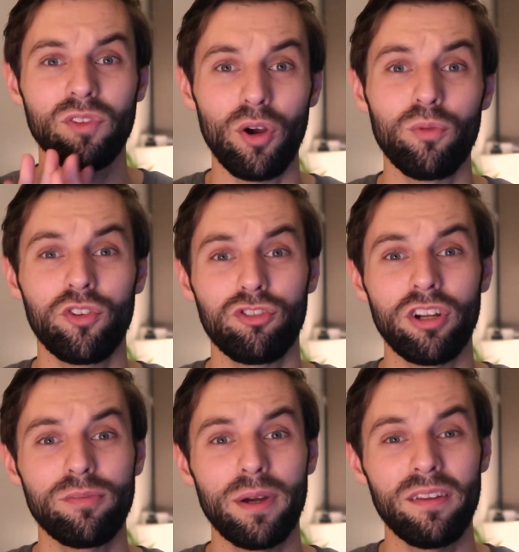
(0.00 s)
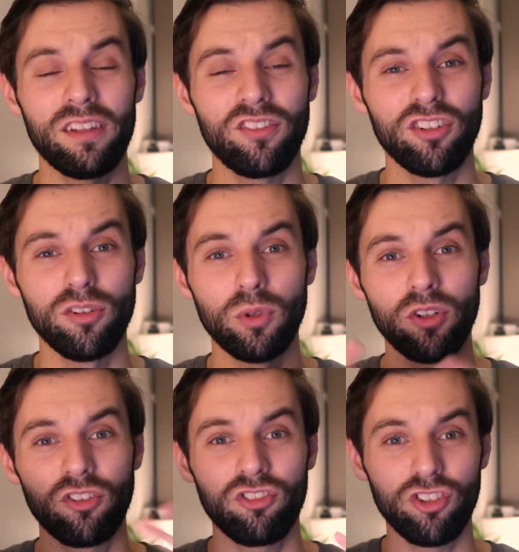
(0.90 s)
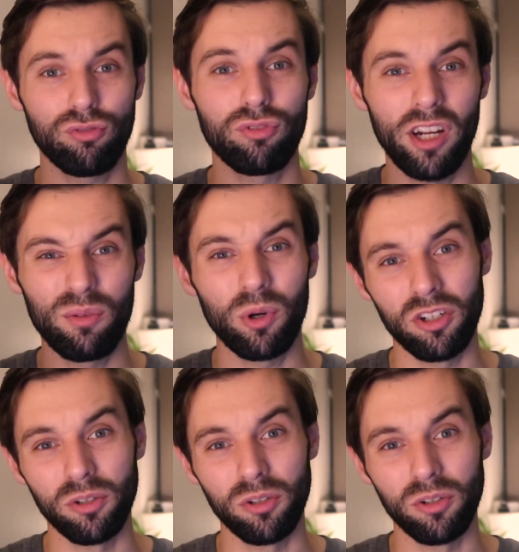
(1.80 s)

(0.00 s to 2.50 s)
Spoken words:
Don't stress about this too much, just write what